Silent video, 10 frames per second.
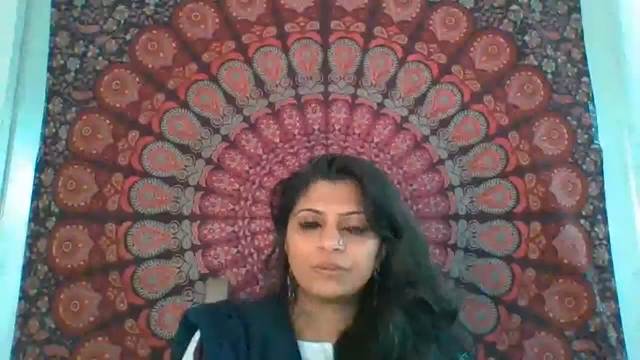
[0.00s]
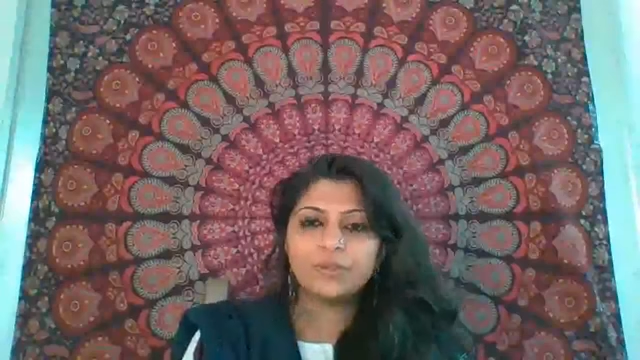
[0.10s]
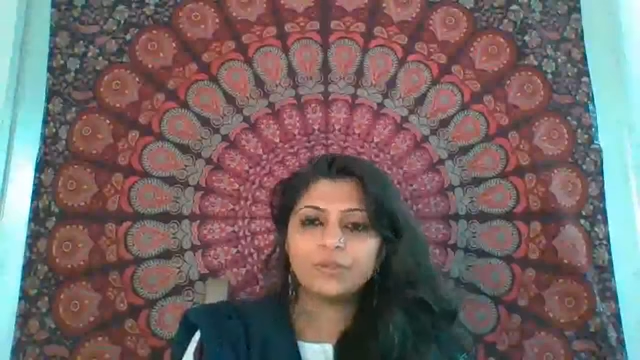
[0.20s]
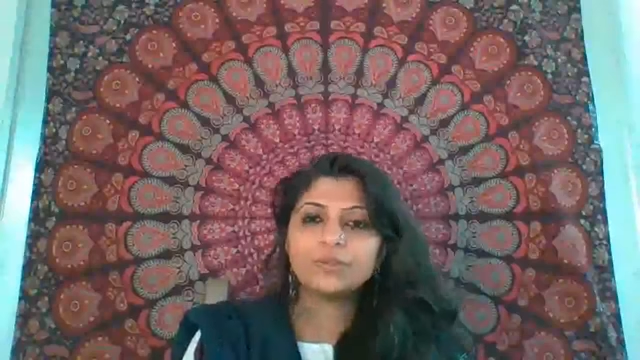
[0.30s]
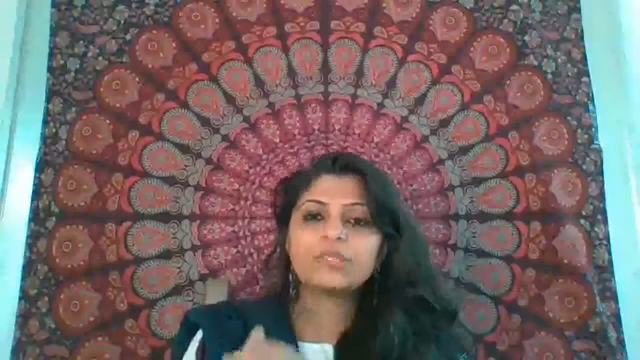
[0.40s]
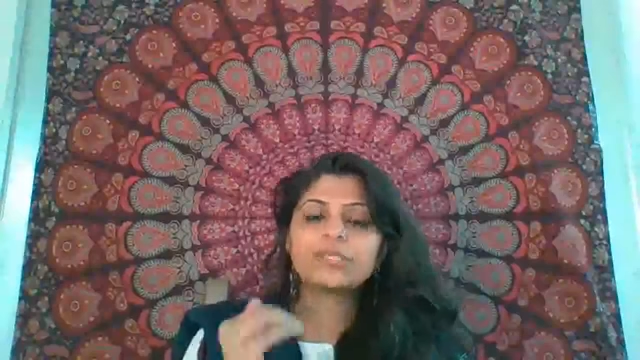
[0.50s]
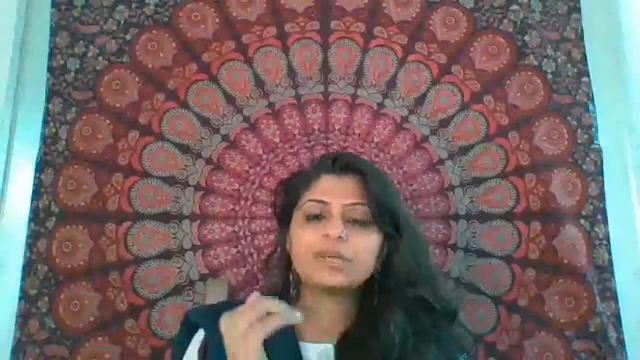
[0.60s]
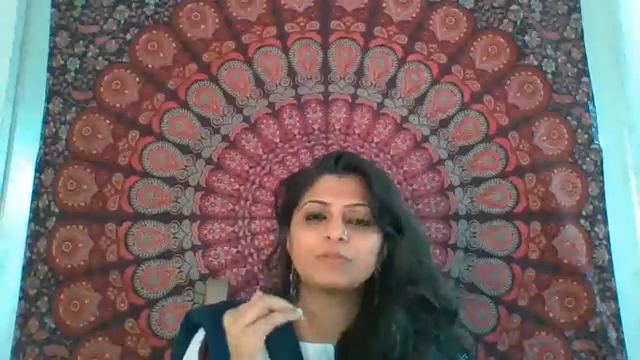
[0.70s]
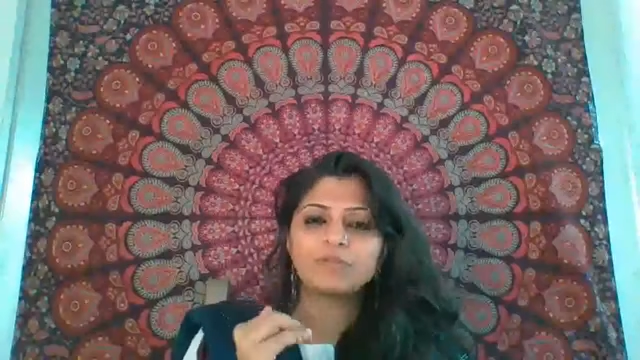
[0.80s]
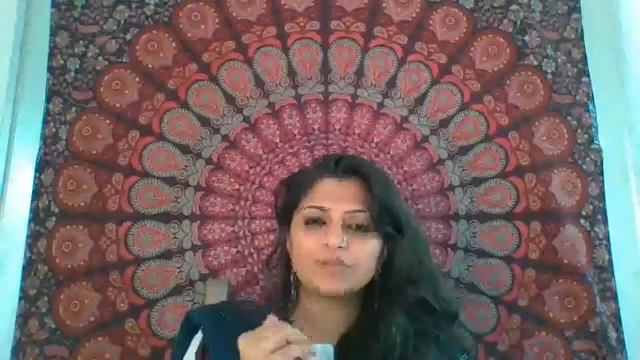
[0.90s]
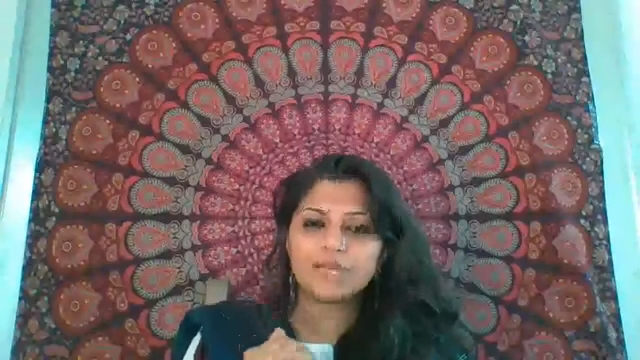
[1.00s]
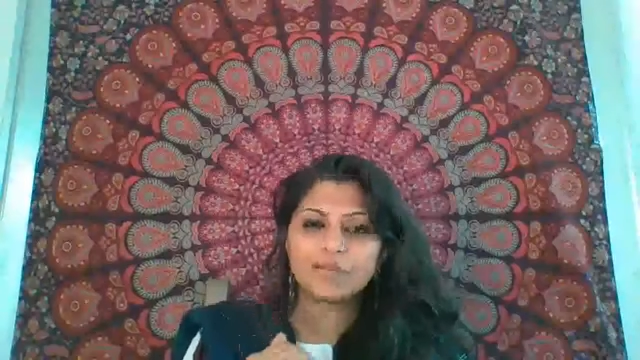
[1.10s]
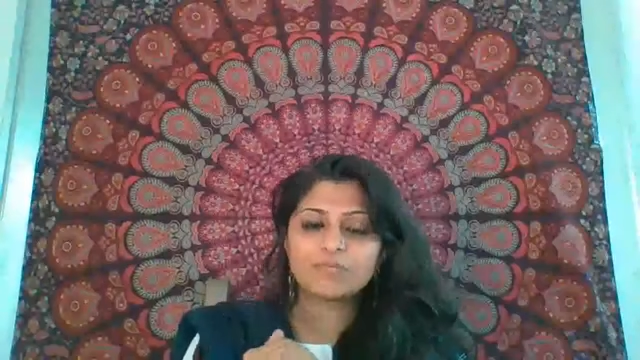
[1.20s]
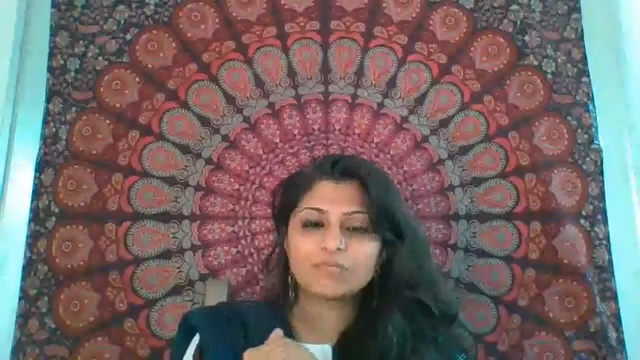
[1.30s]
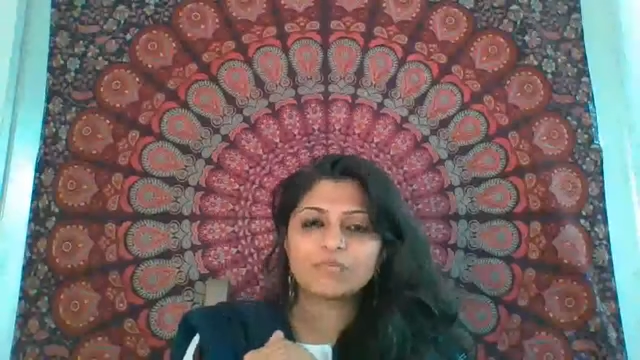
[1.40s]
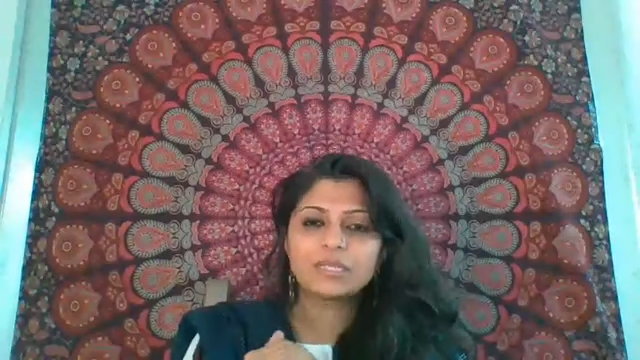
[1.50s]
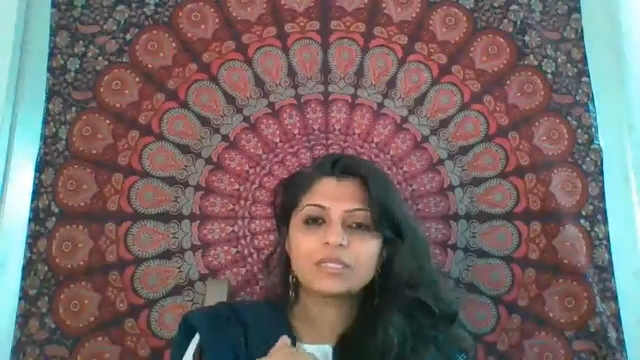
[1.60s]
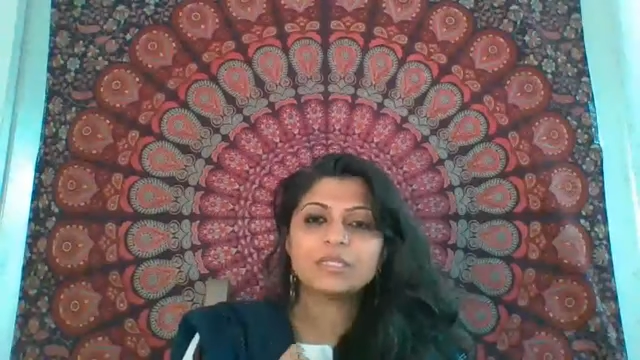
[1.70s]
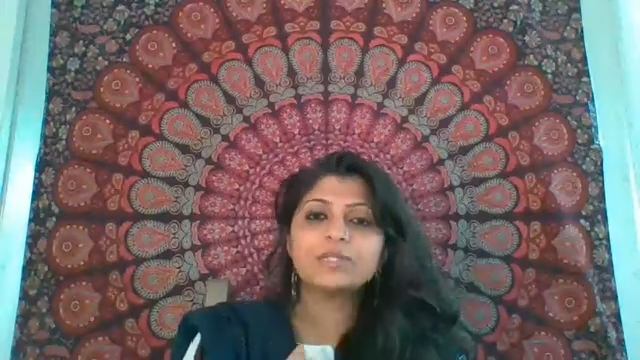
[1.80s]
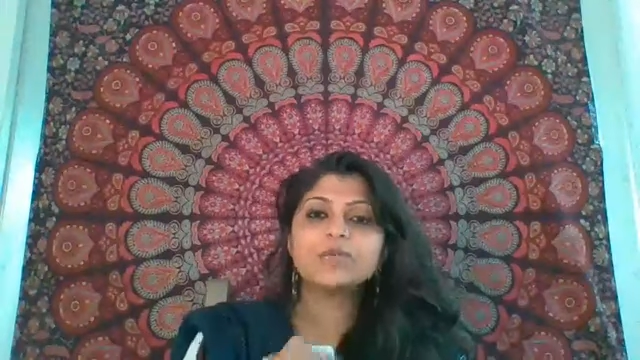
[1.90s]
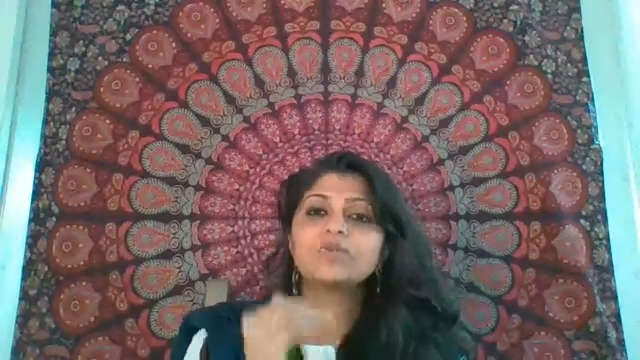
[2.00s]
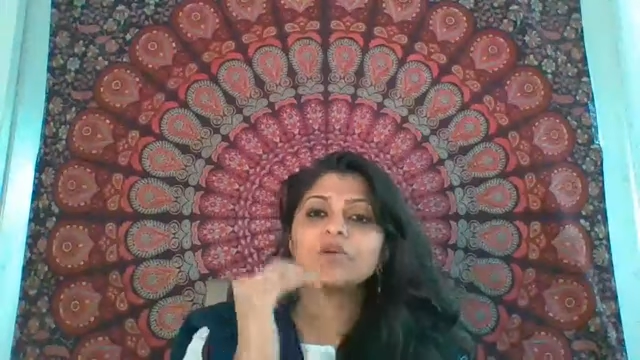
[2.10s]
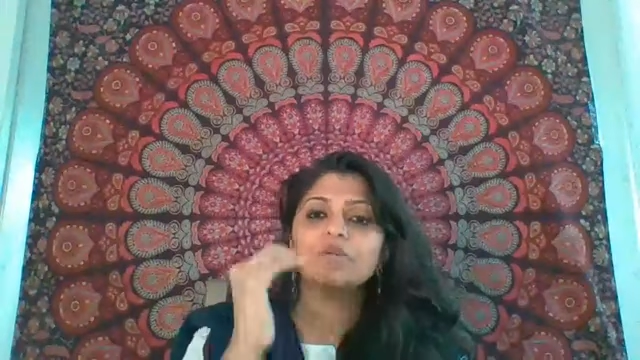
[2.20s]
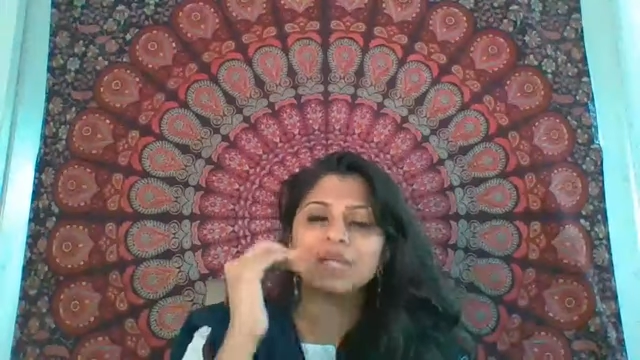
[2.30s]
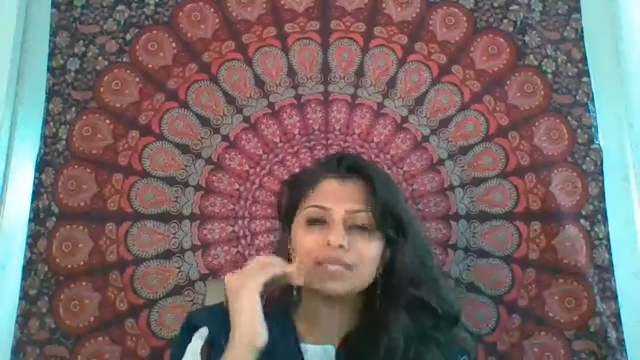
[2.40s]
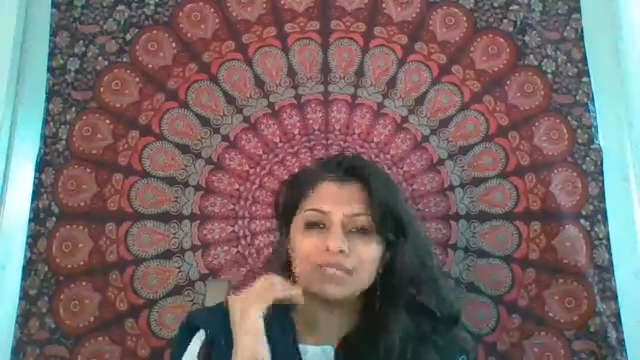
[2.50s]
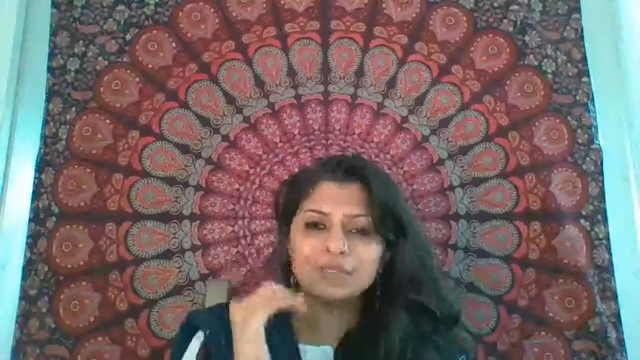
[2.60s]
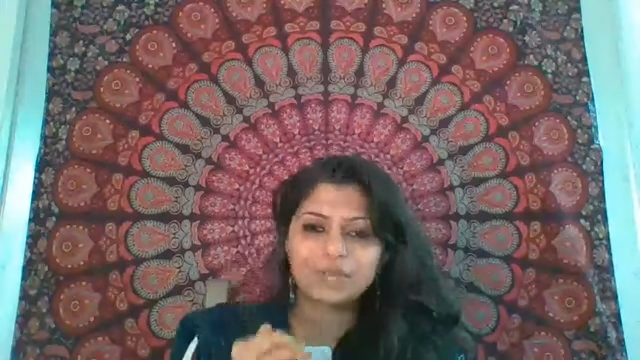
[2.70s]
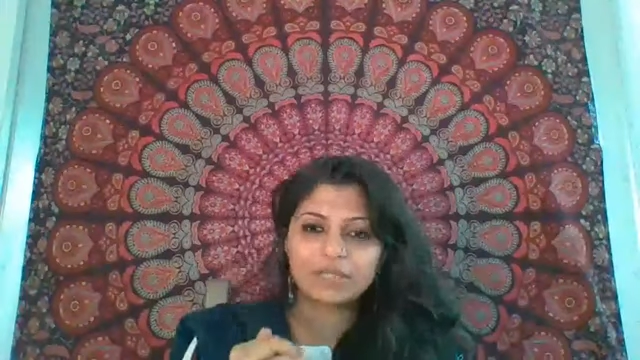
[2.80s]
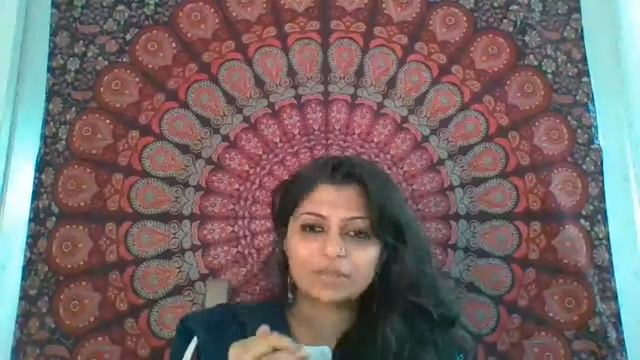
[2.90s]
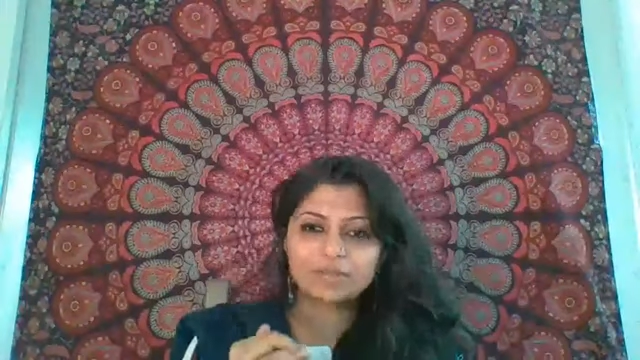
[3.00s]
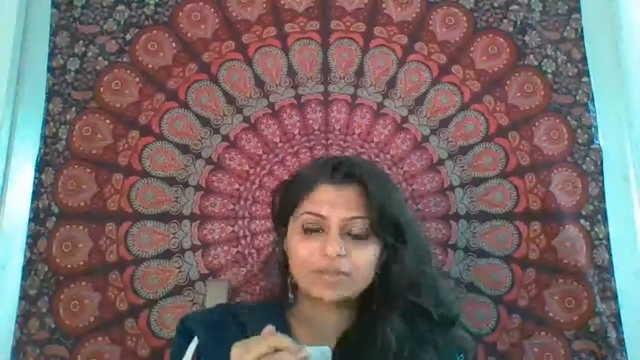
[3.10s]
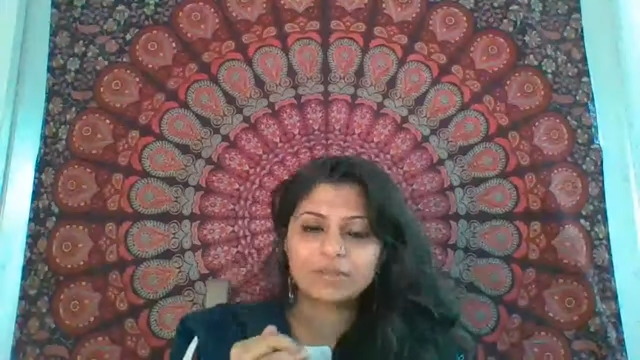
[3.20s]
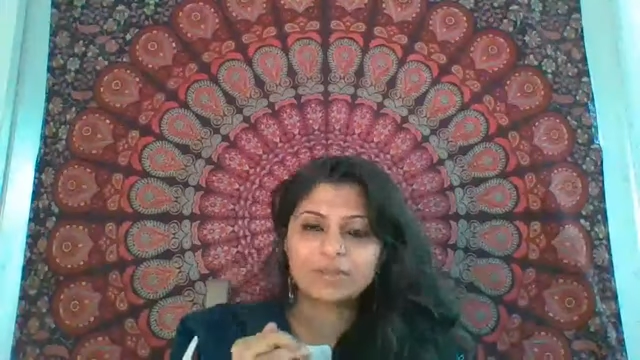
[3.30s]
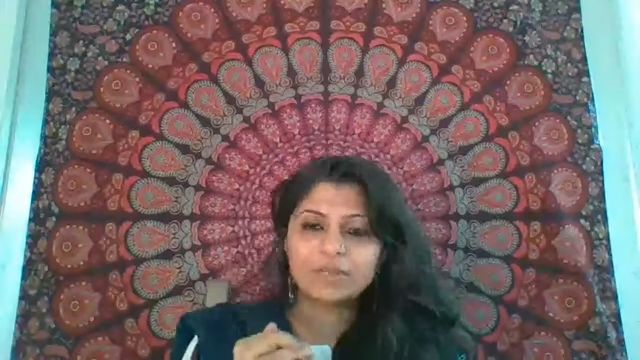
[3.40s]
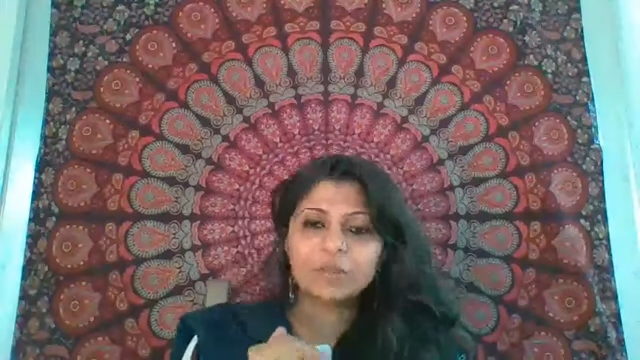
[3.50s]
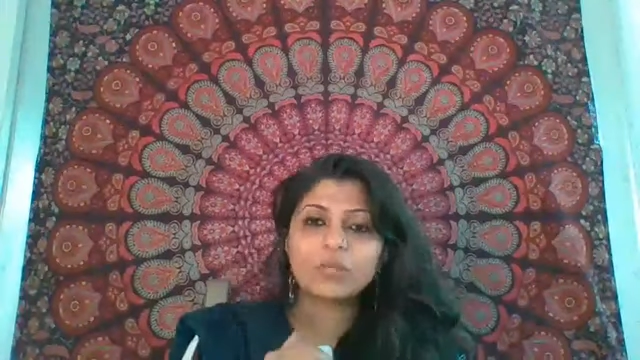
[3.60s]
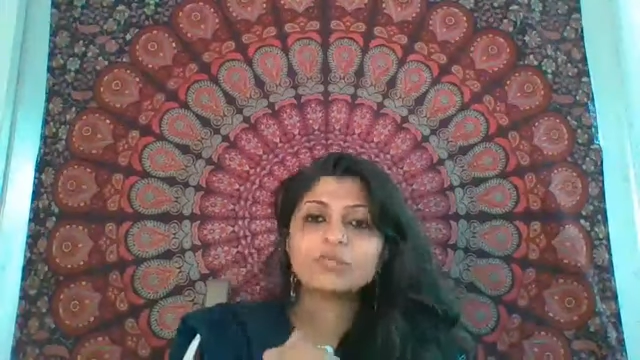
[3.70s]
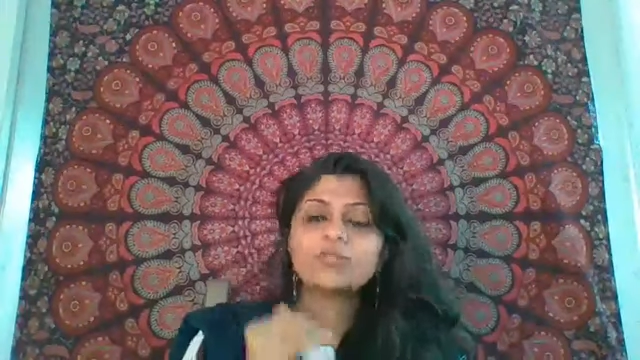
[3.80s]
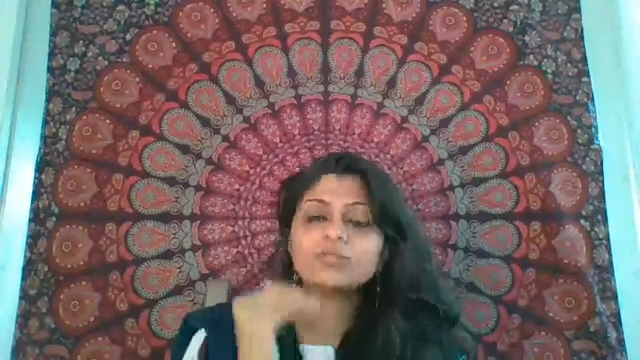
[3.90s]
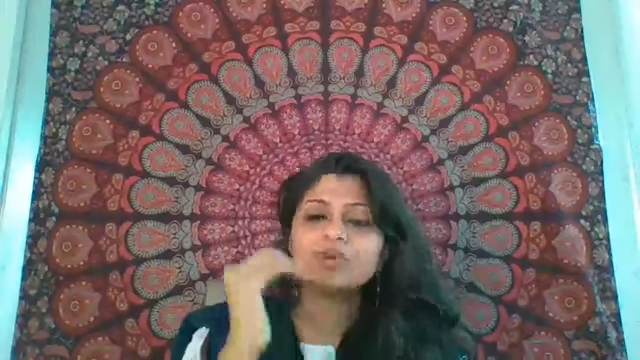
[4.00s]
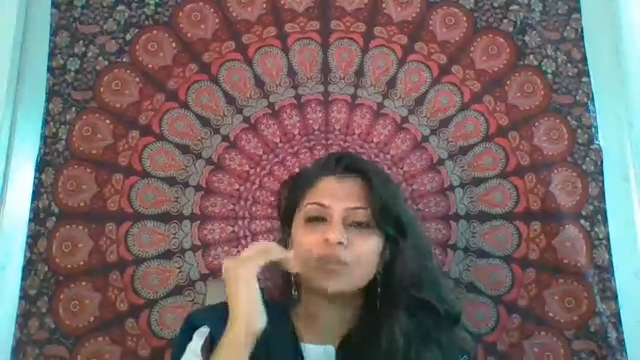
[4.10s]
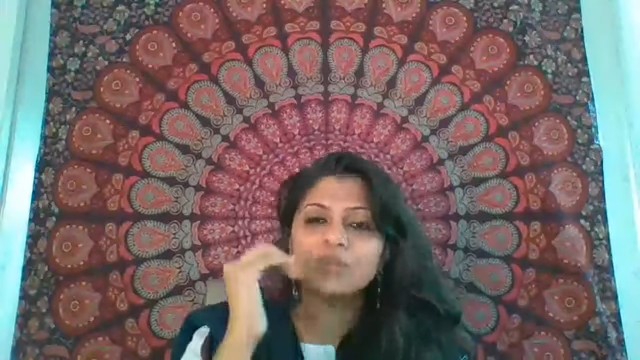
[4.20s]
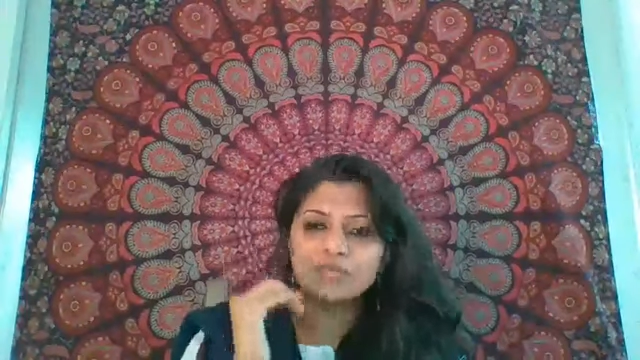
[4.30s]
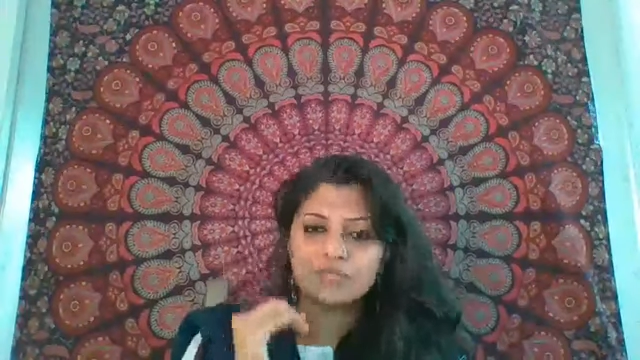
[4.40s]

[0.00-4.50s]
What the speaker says: You do this couple of times till you normalize the breath. Once you normalize